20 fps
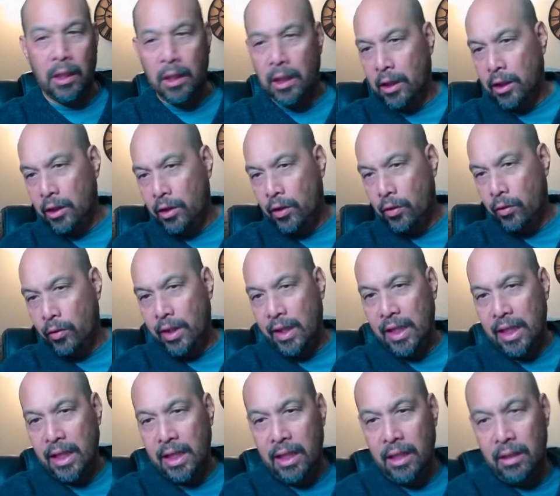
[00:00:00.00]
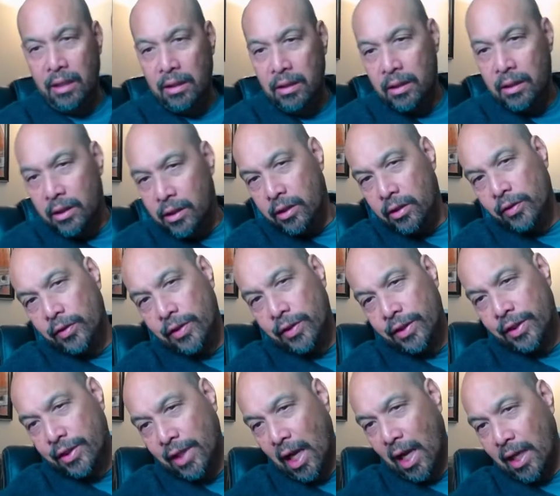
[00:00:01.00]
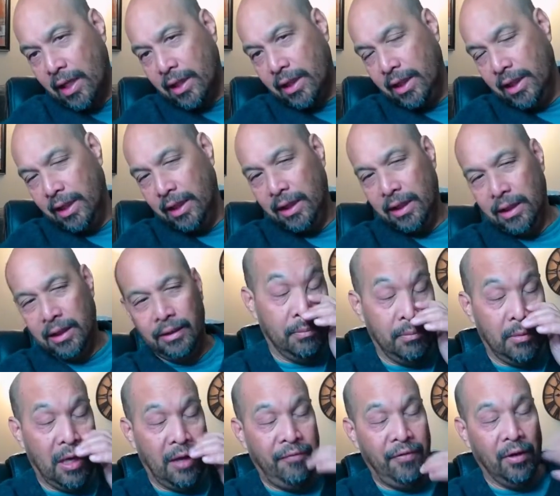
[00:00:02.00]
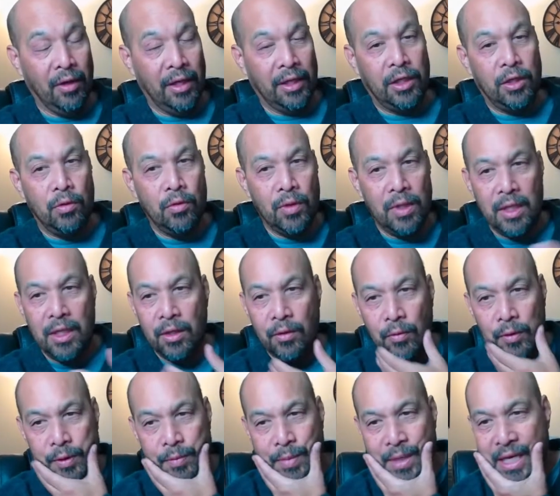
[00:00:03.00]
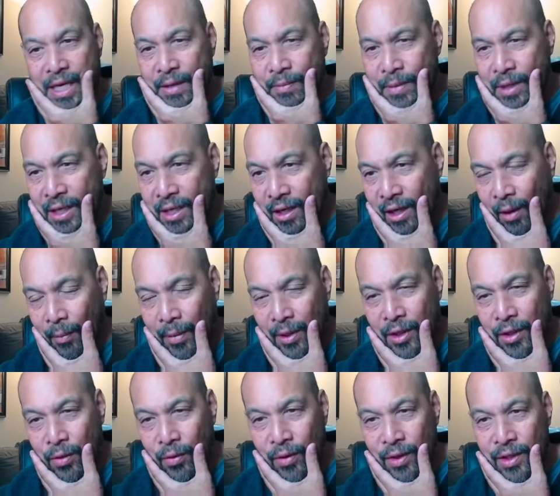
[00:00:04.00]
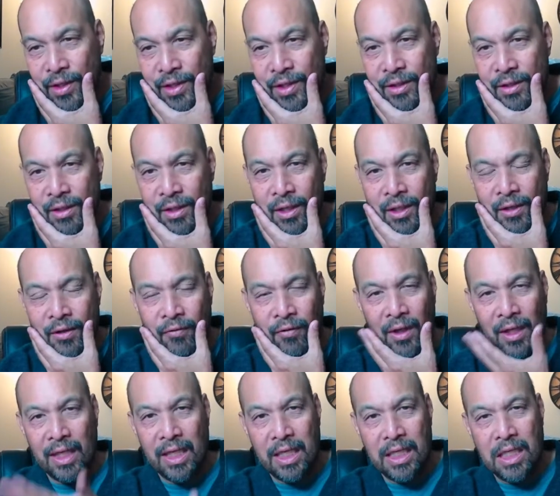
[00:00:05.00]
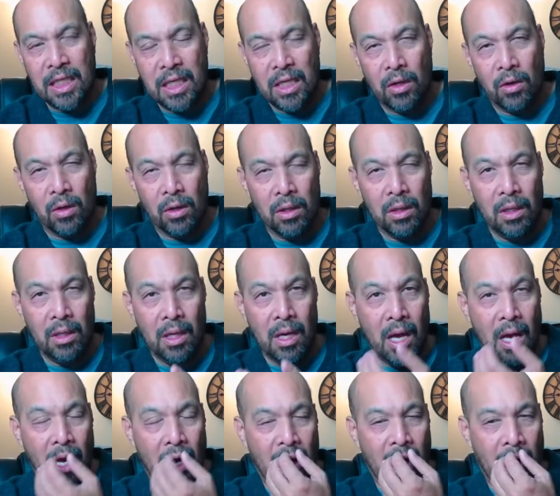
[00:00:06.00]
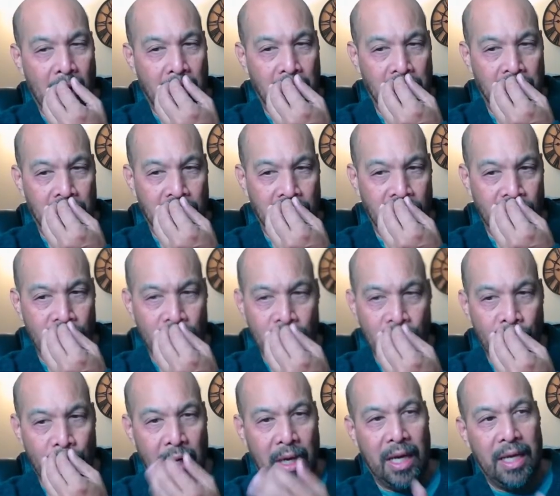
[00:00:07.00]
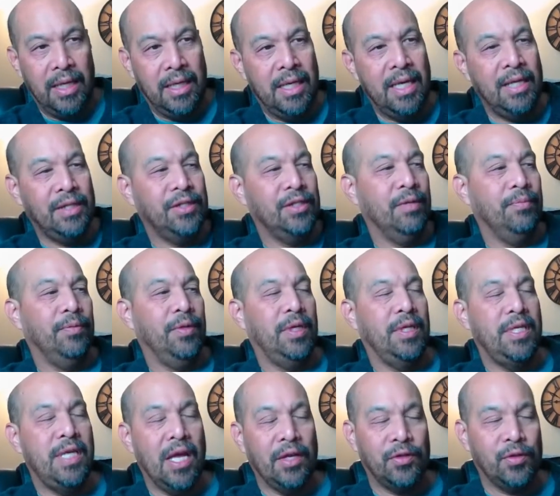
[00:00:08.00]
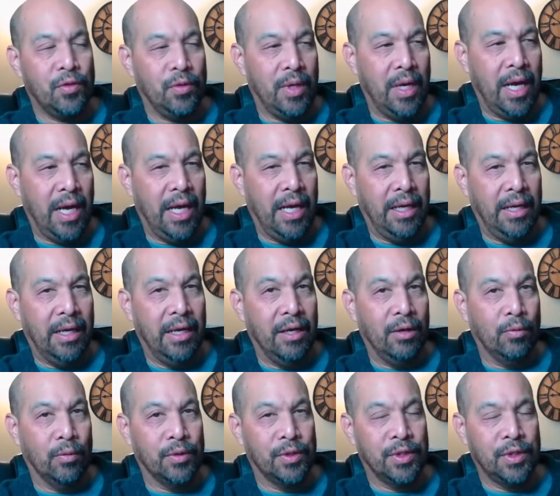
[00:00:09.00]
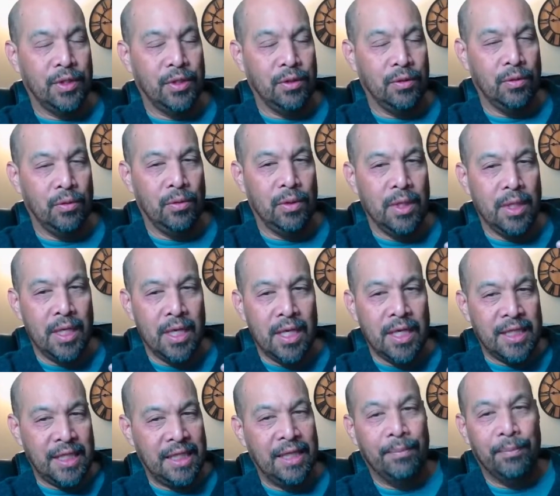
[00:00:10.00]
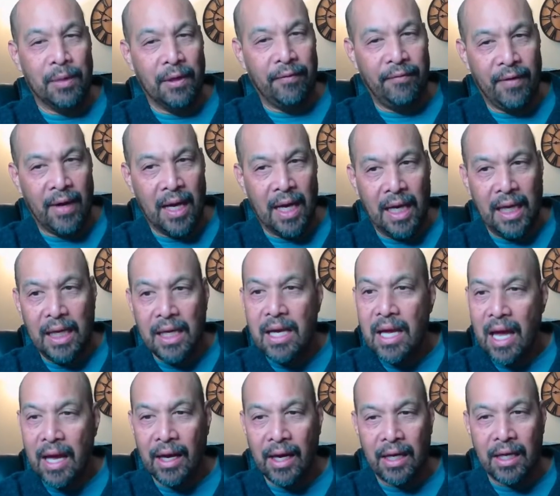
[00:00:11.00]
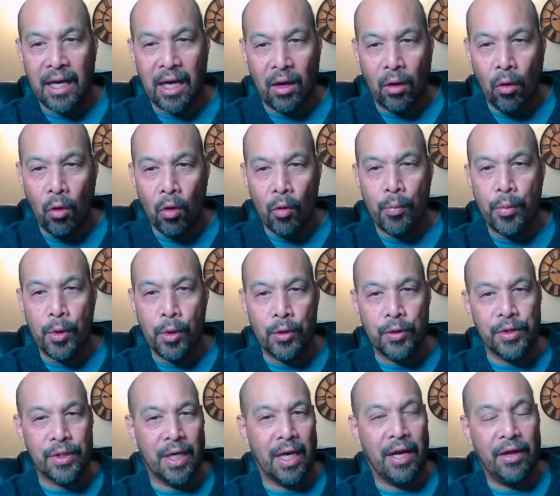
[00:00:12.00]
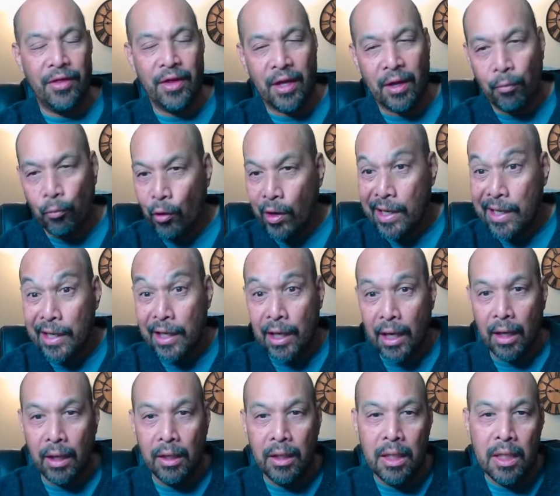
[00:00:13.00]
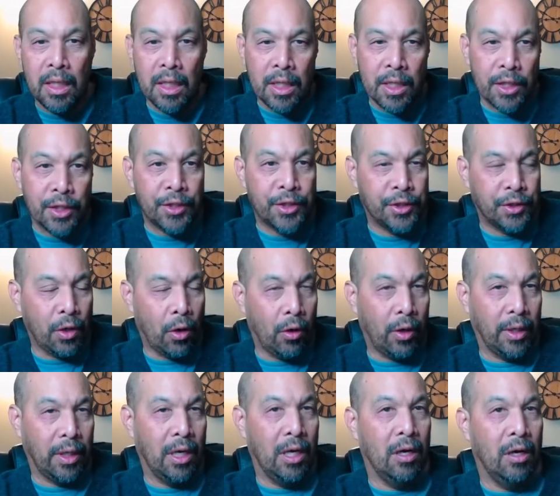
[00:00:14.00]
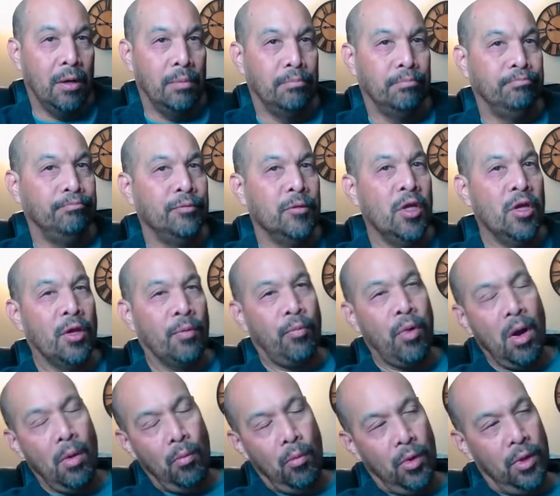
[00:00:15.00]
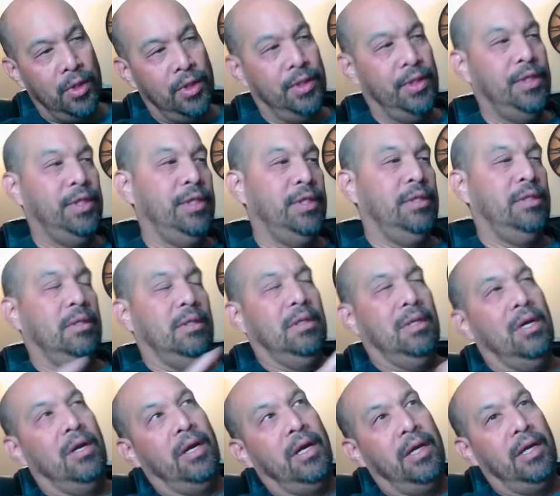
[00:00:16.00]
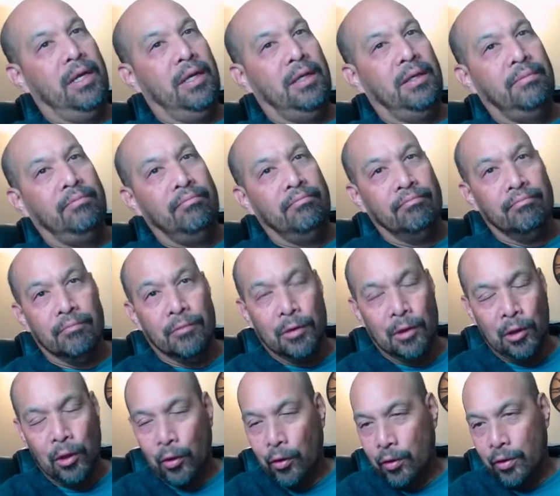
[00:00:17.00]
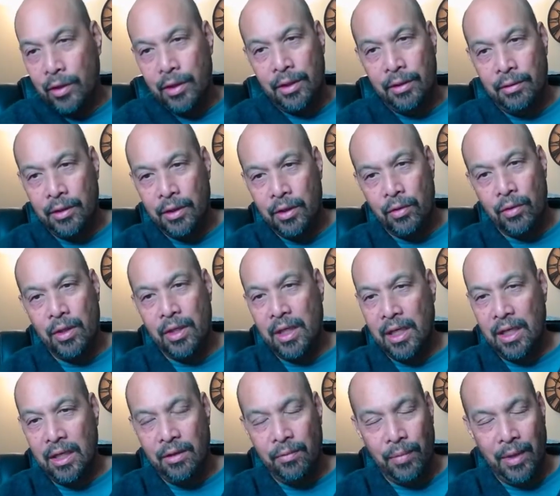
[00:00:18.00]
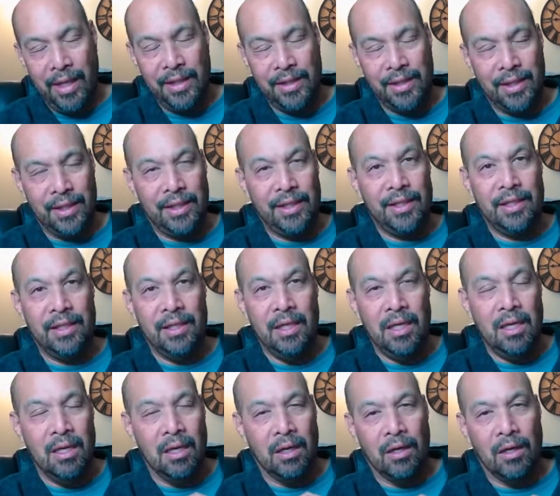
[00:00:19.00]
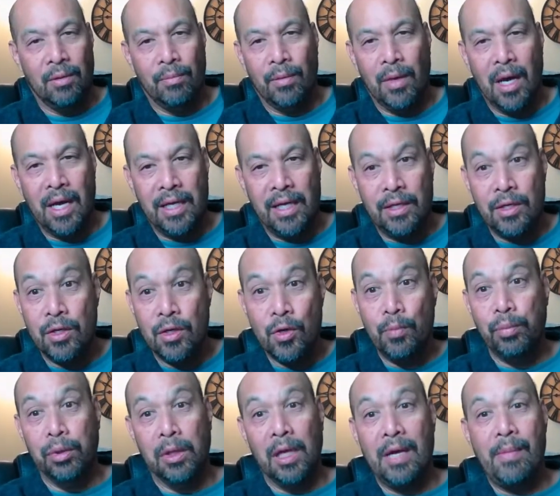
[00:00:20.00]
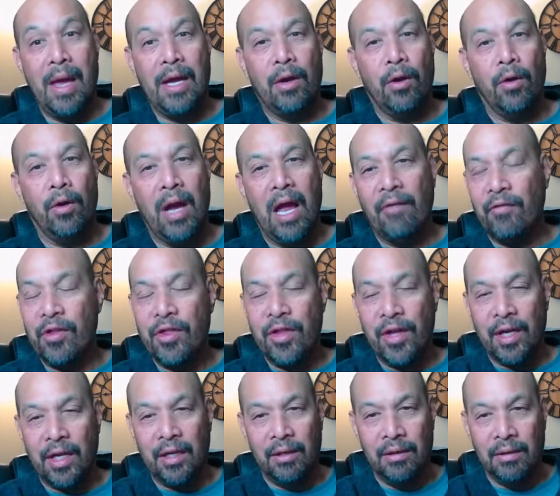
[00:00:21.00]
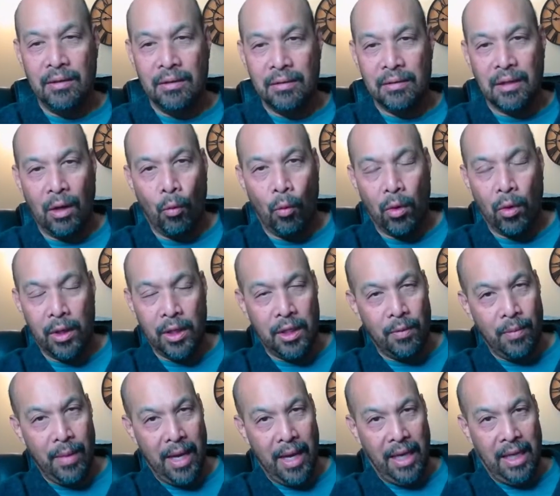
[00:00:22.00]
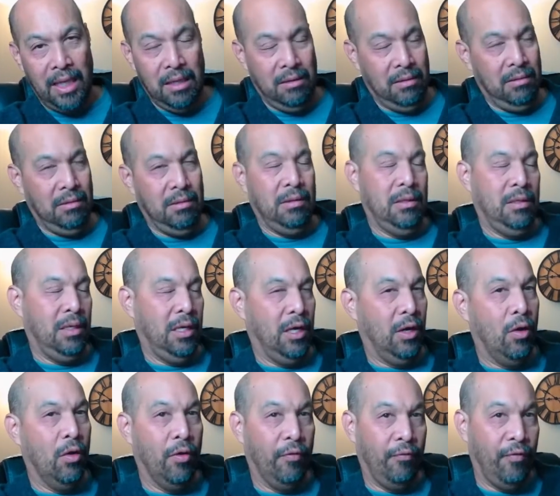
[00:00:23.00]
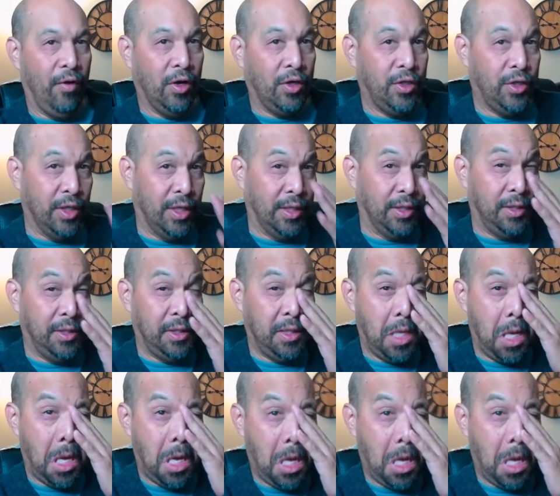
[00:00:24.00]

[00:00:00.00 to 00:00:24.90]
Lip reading: Unity, you suck. I felt like Unity was beating me. I've been doing this for like a year. But I hit something yesterday and it was to simplify, and I got a whole boost and I think I'm ready to start. The problem was I learned Unity, the basics. I knew Playmaker, everything I wanted to make and all the functions.